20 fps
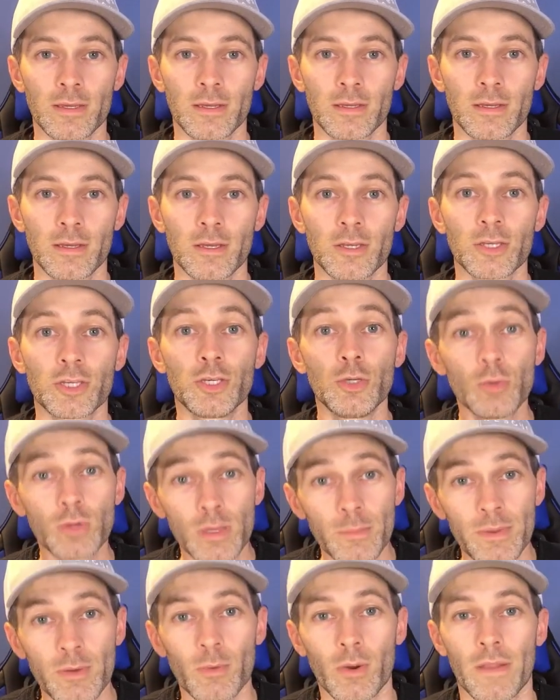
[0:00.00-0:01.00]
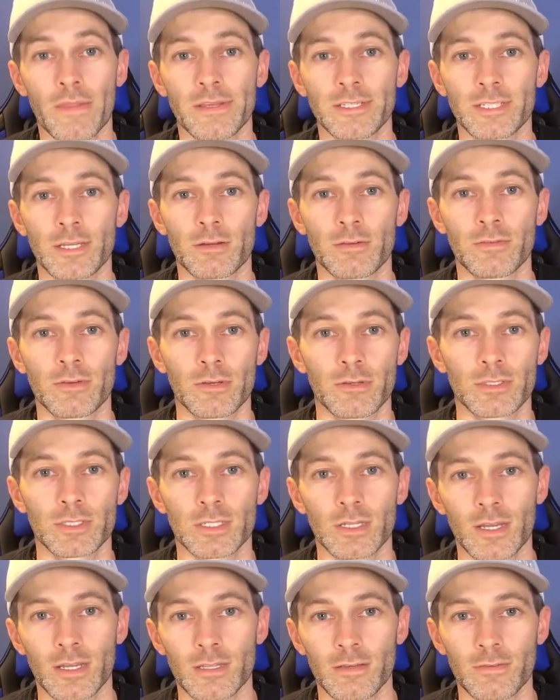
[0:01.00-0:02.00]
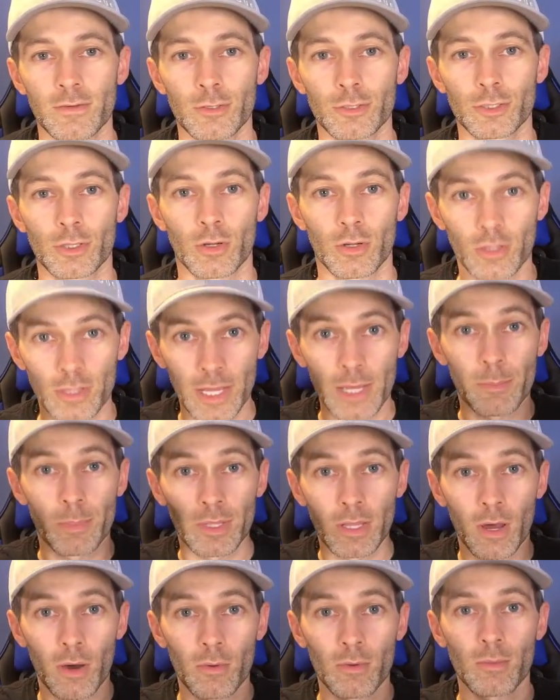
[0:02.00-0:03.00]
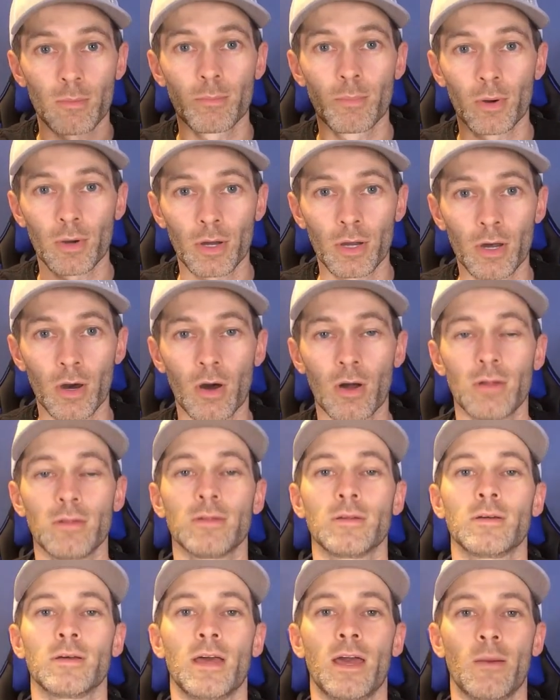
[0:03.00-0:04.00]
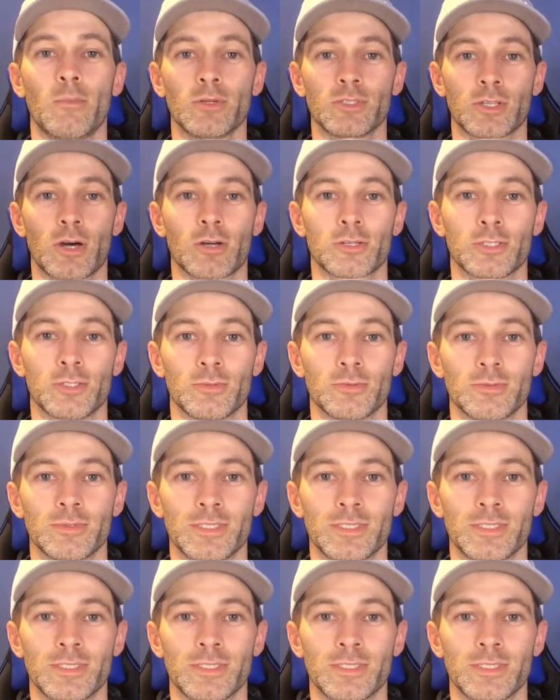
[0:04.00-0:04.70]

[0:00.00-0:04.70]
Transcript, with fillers: you can be one of these interviews in the future. Click below, book a call, and we'll talk soon. Take